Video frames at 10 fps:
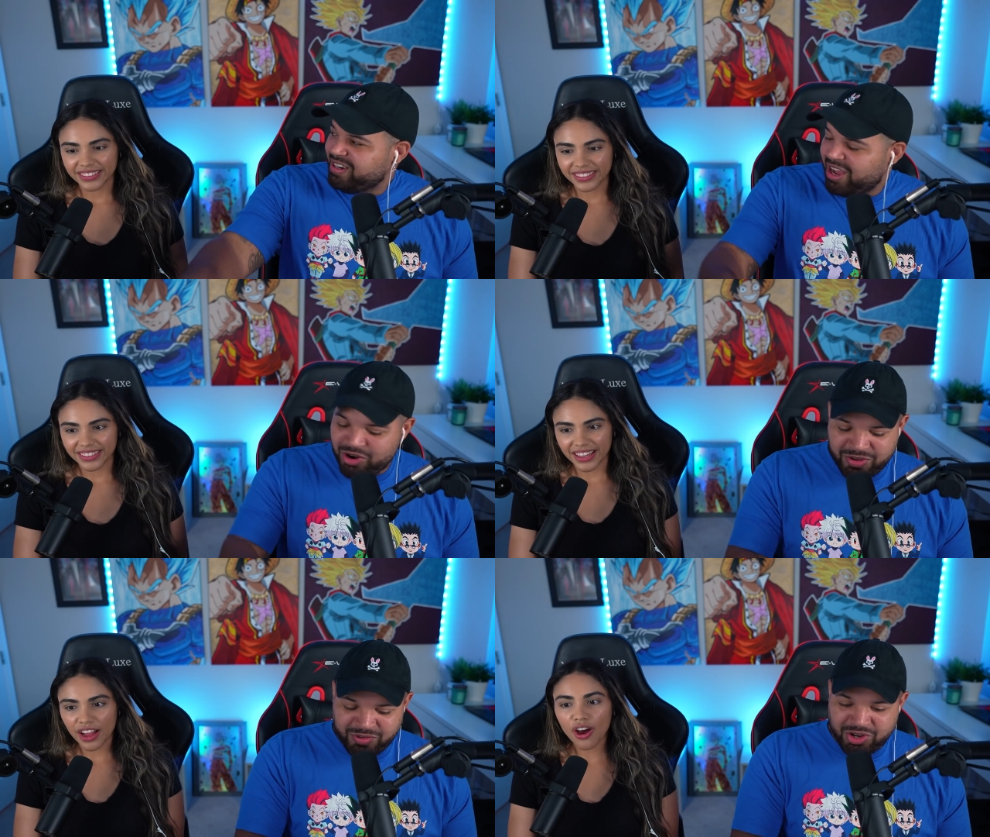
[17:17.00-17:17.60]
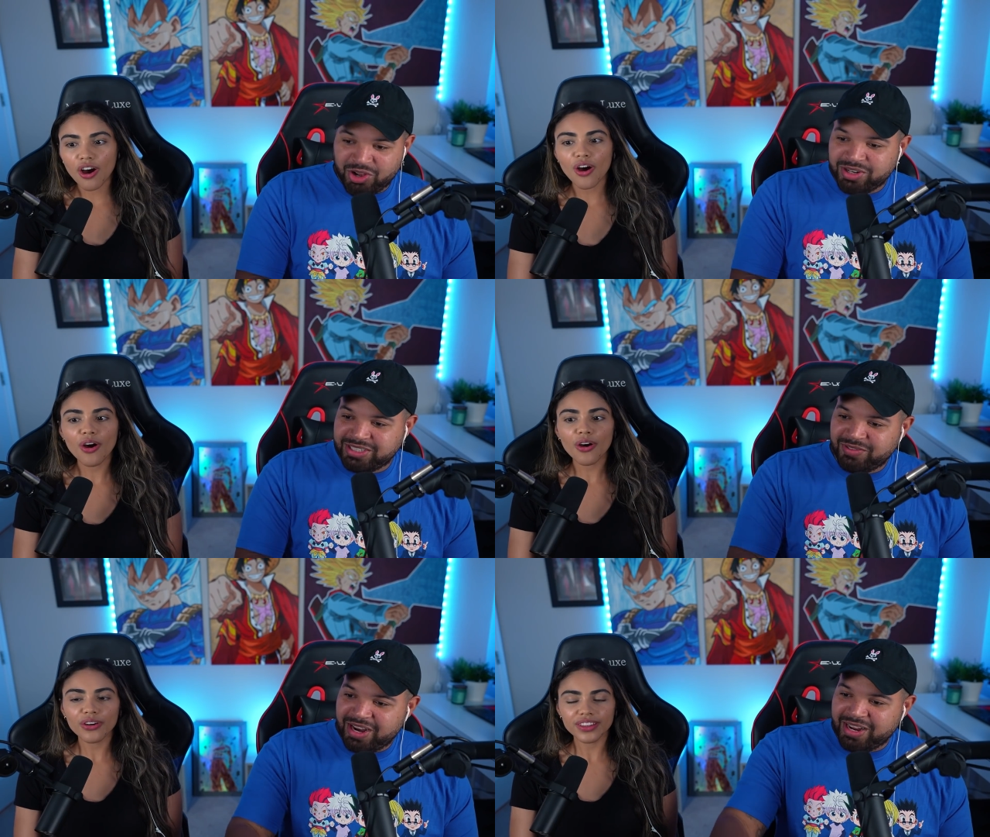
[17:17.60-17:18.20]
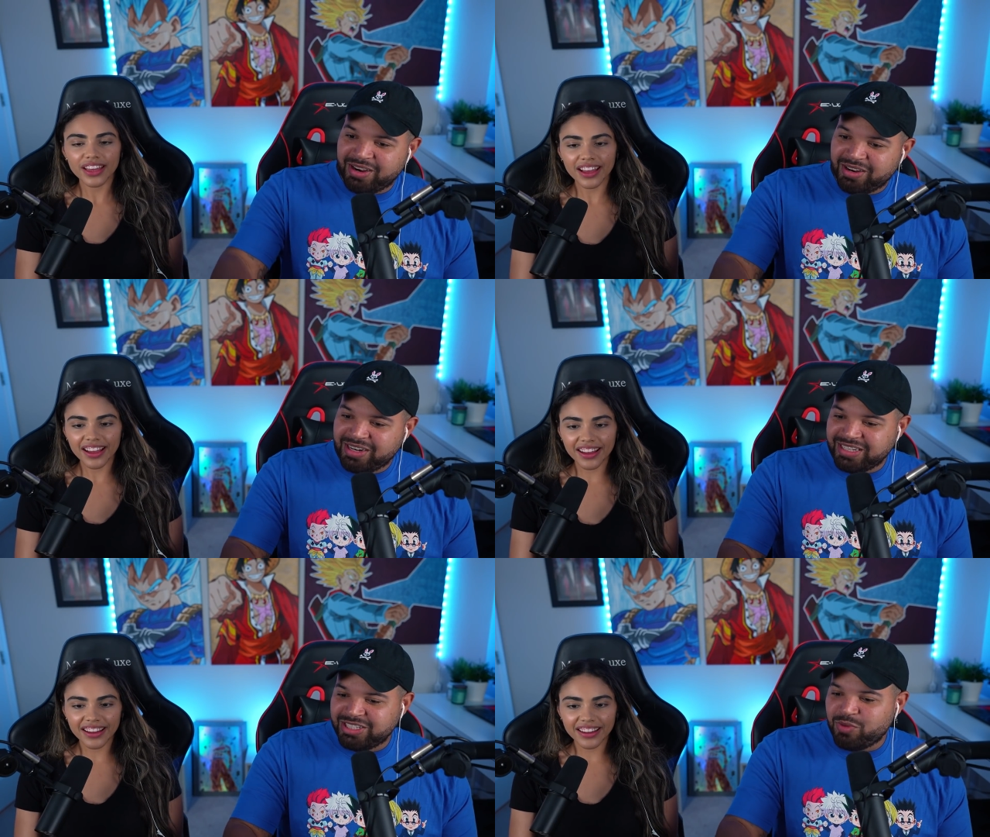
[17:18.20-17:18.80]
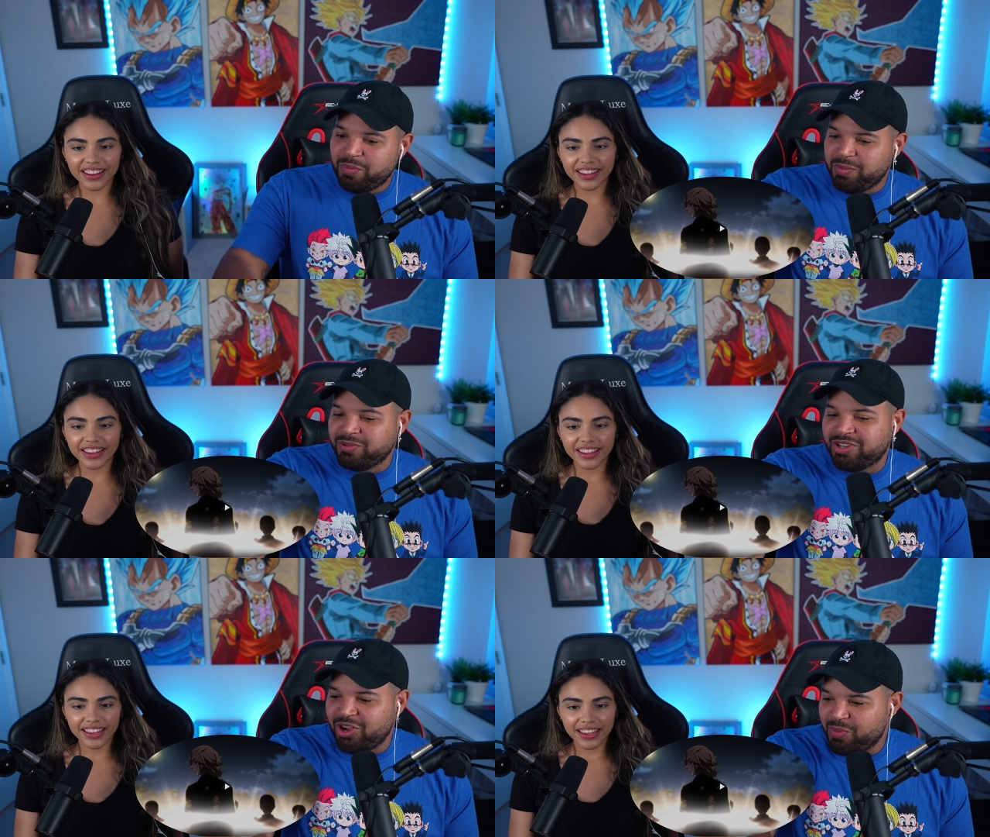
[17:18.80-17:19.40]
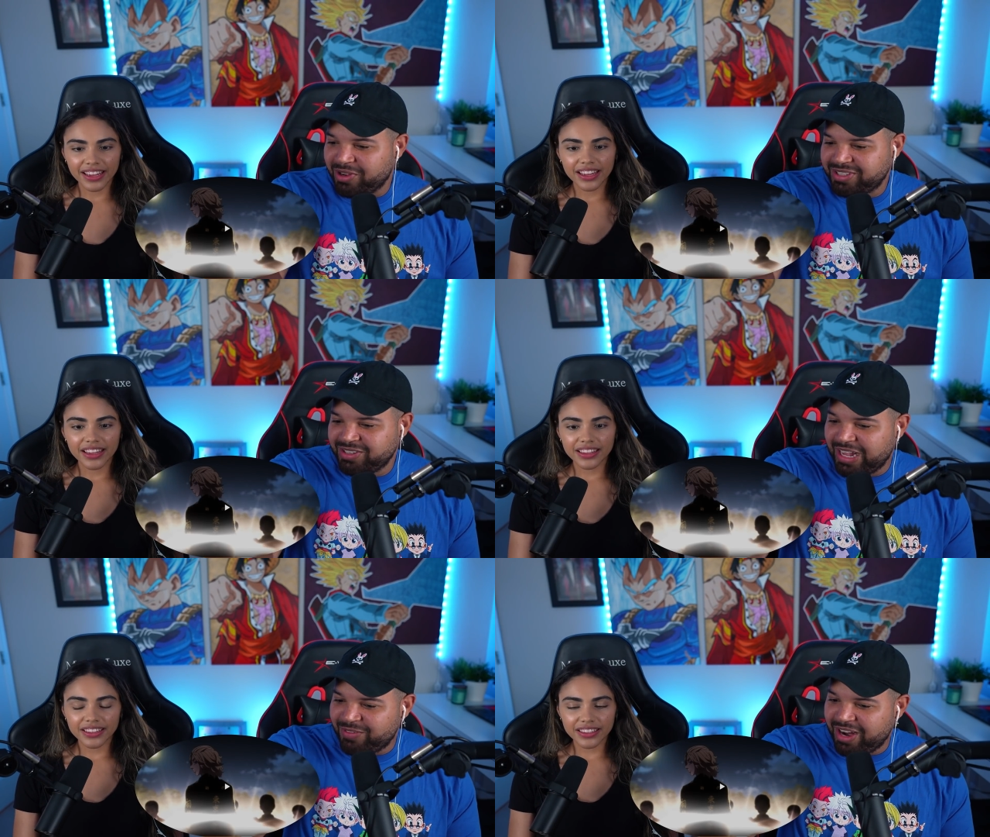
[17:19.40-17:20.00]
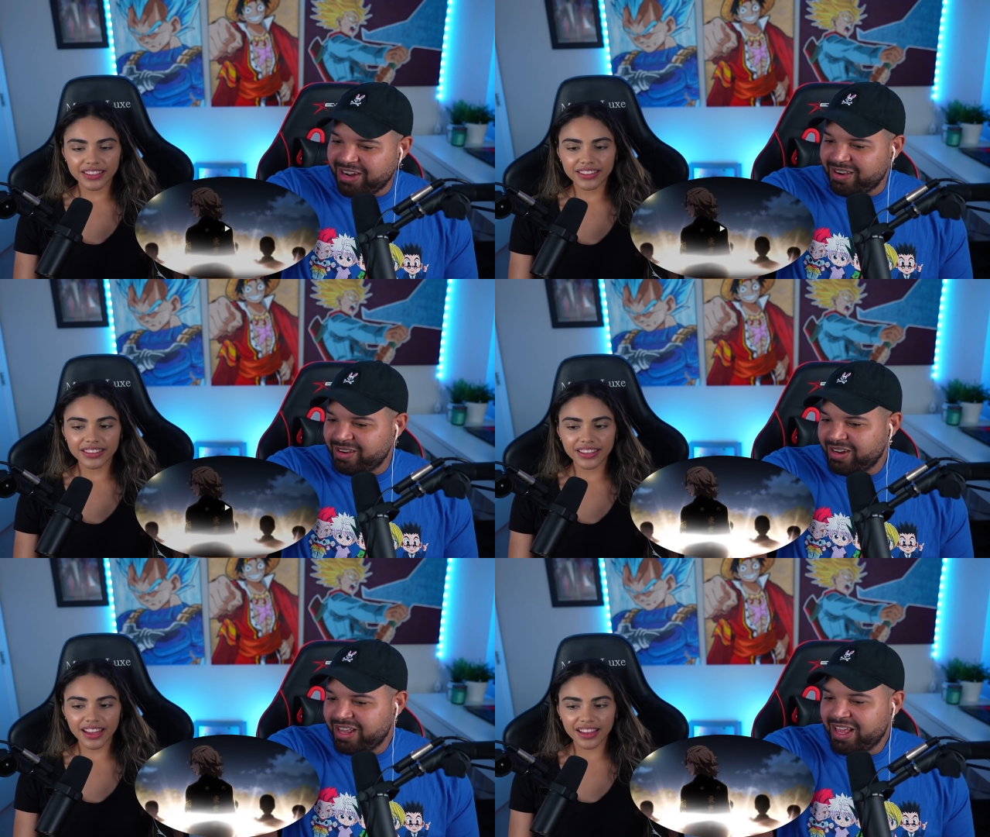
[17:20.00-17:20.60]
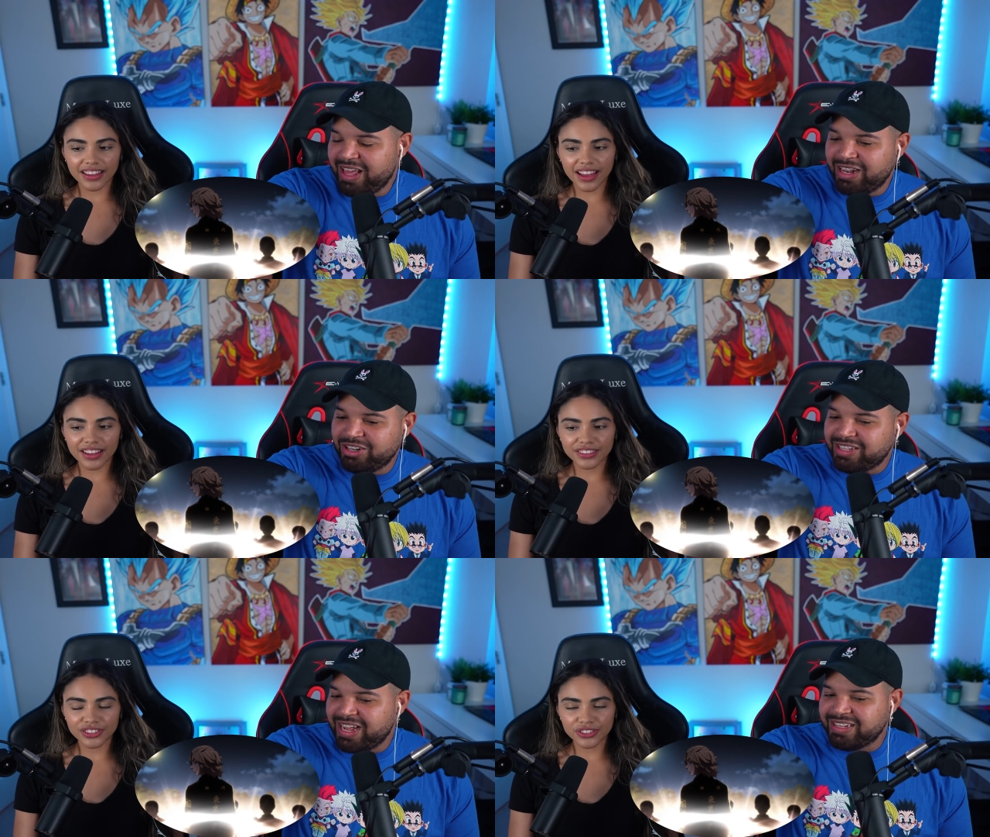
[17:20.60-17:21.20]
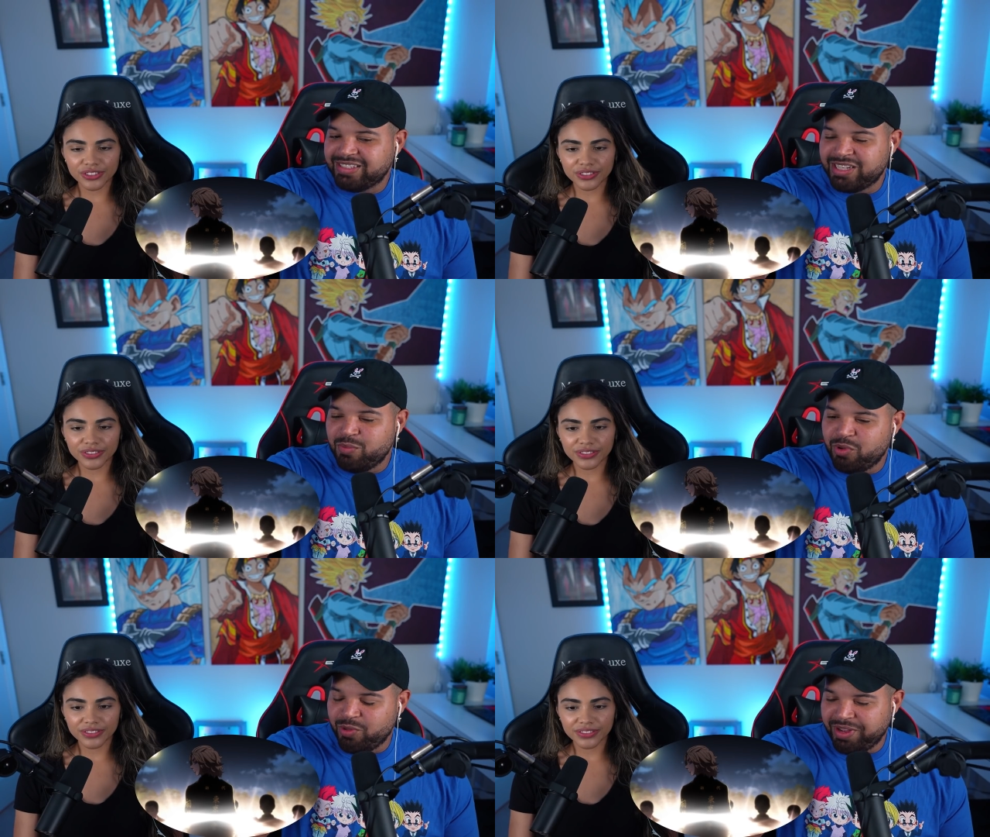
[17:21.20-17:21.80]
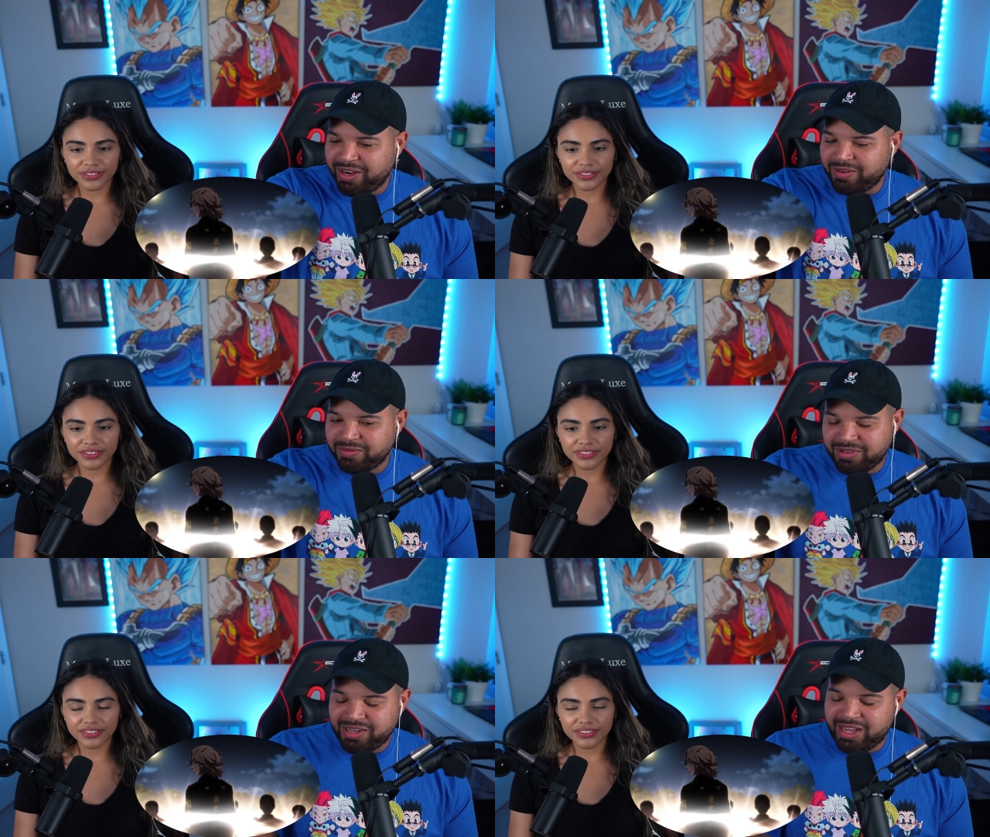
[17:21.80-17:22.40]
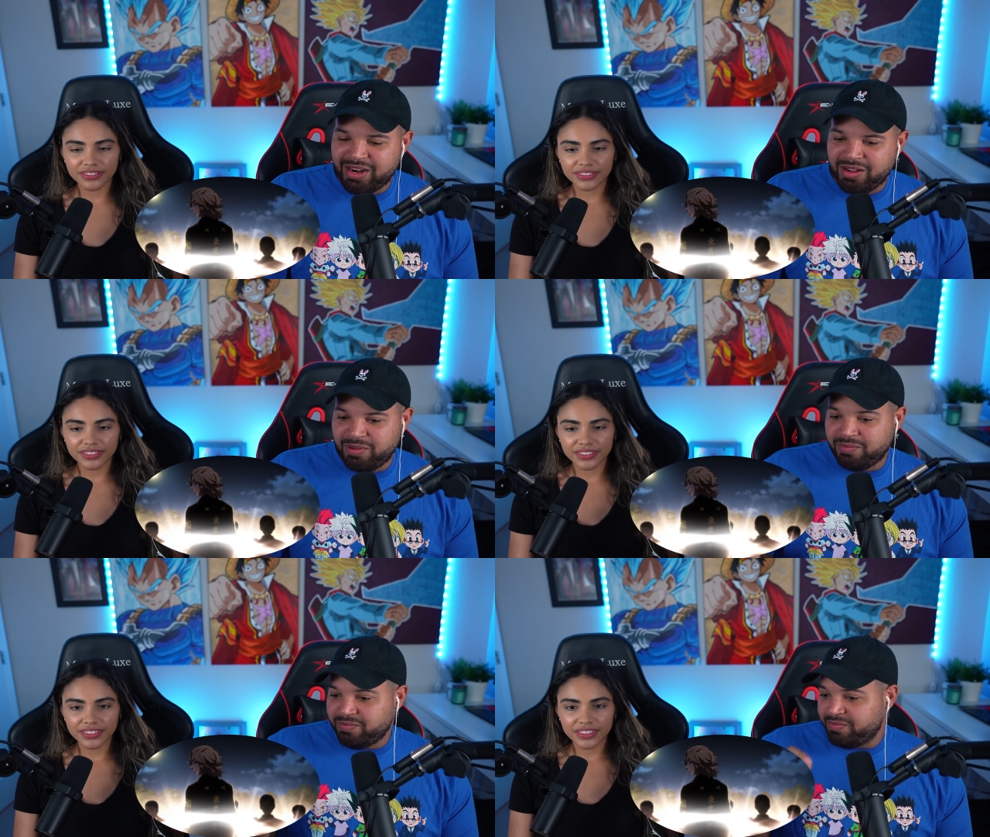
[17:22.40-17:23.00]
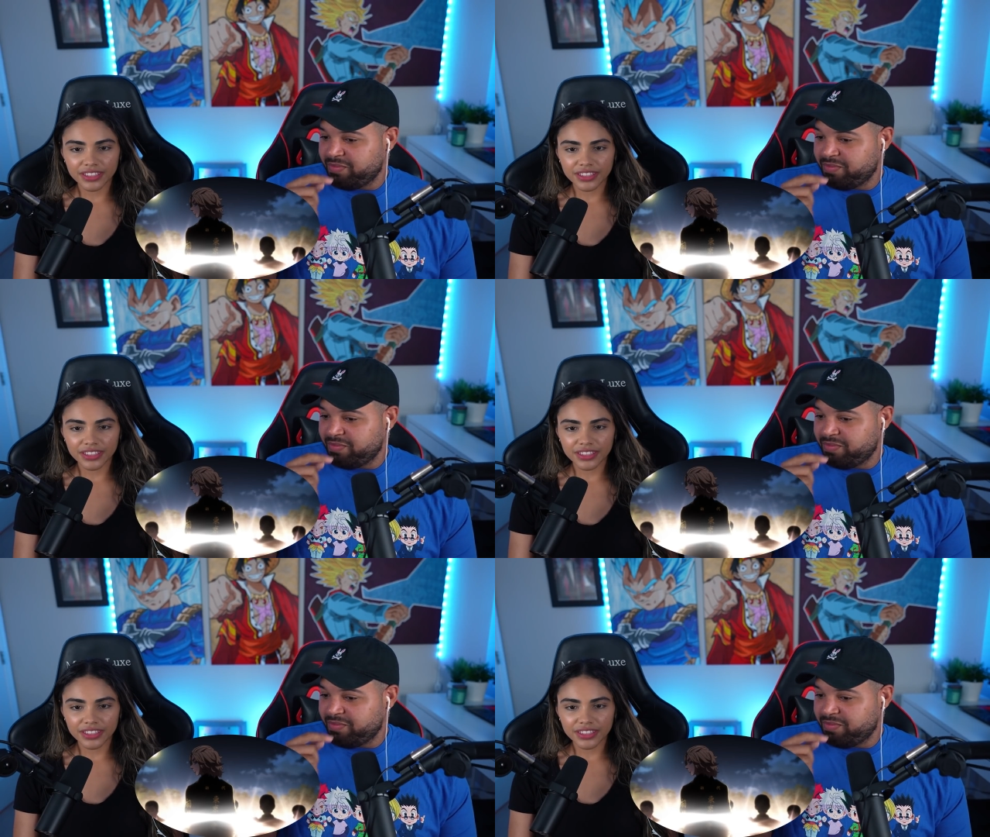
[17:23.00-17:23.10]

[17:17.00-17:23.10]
Speaker 1: I don't know if you oh, notice it right here. Yeah. This is what people talk about. You see, like right here. Yeah, got There's like you. a symbol there that um